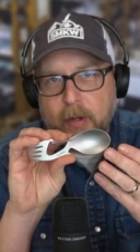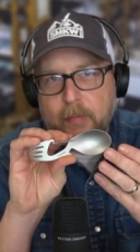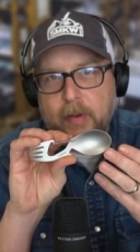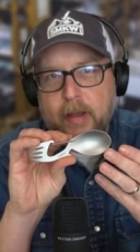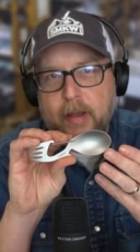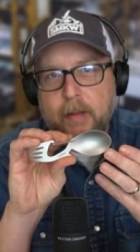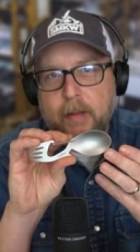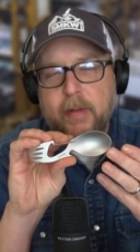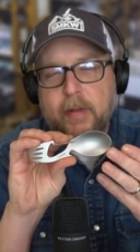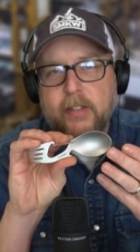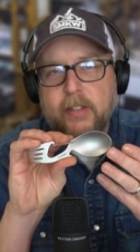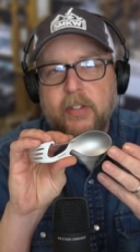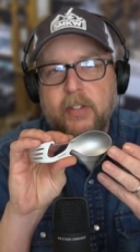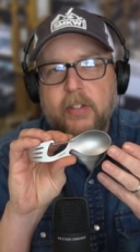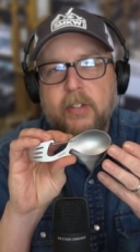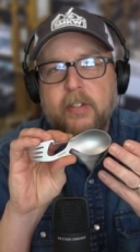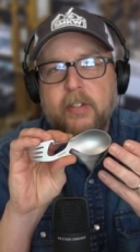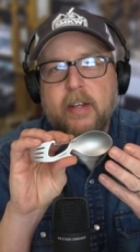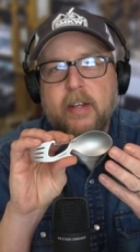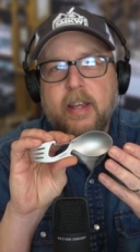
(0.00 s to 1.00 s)
and been
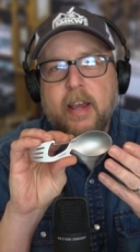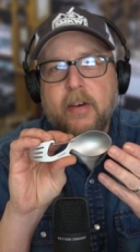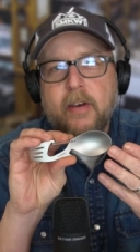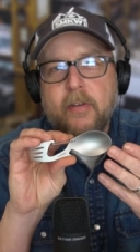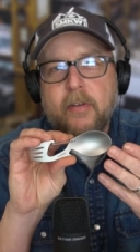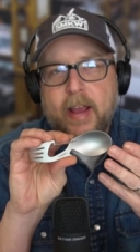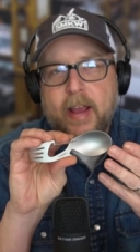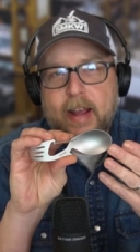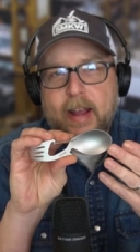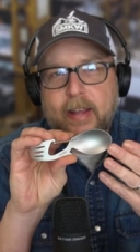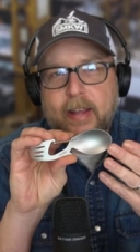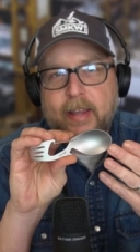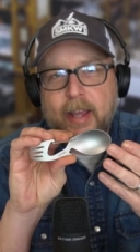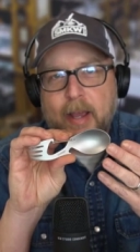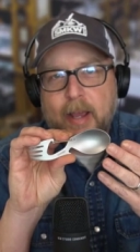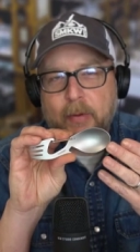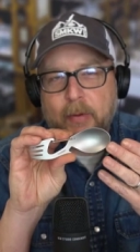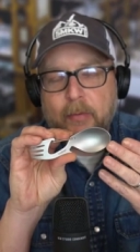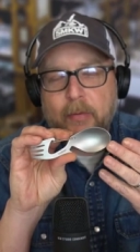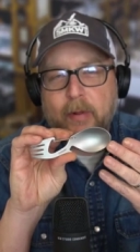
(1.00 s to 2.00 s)
stuck out at camp
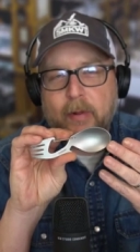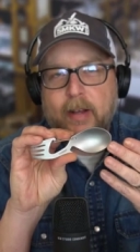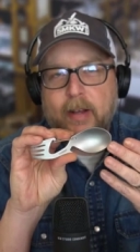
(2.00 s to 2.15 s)
and realized